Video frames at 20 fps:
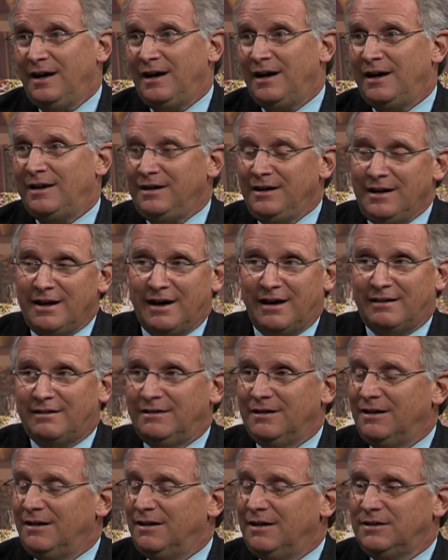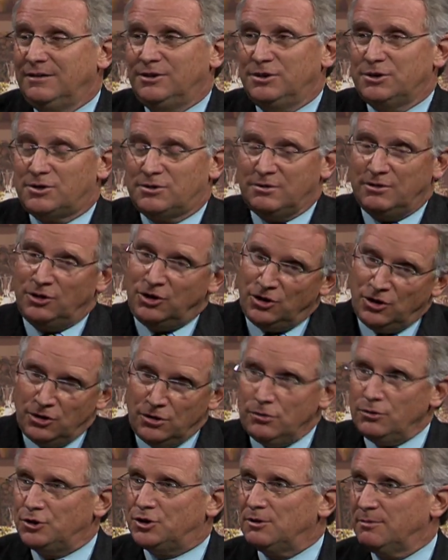And he had just
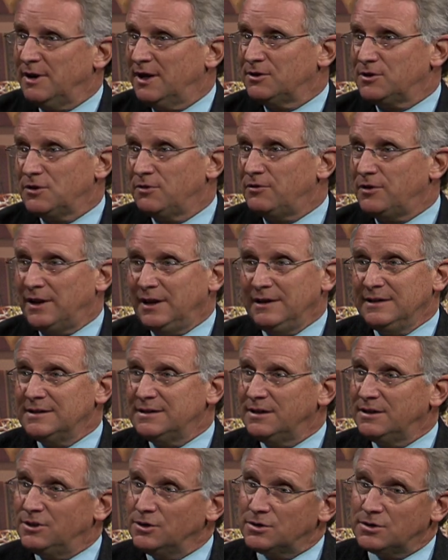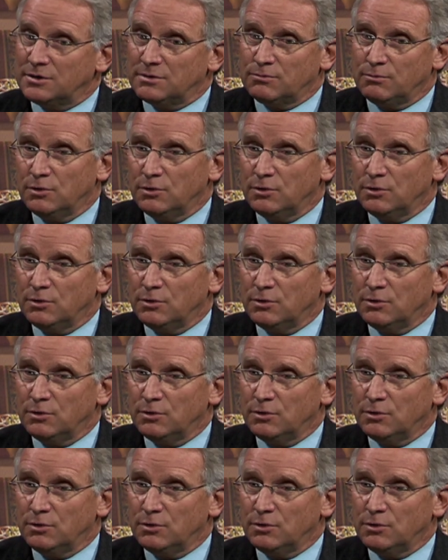huge amounts of things that just